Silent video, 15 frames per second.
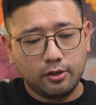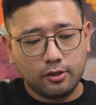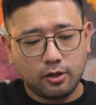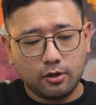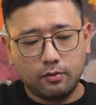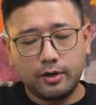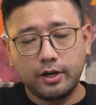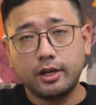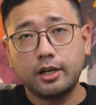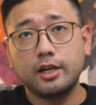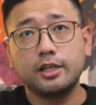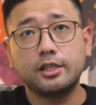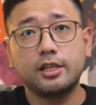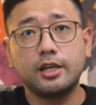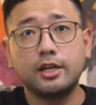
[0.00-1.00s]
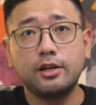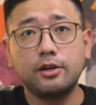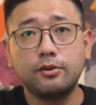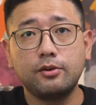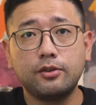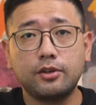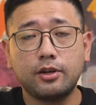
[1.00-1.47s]
So we're gonna
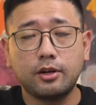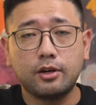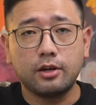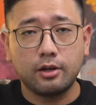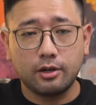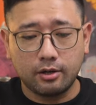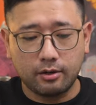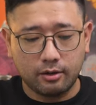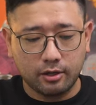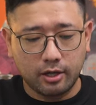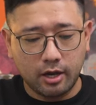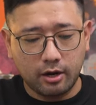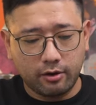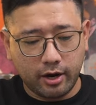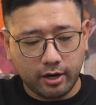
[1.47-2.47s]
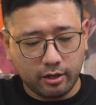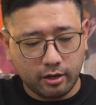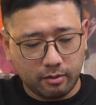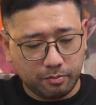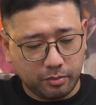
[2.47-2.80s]
zero the Kingrinder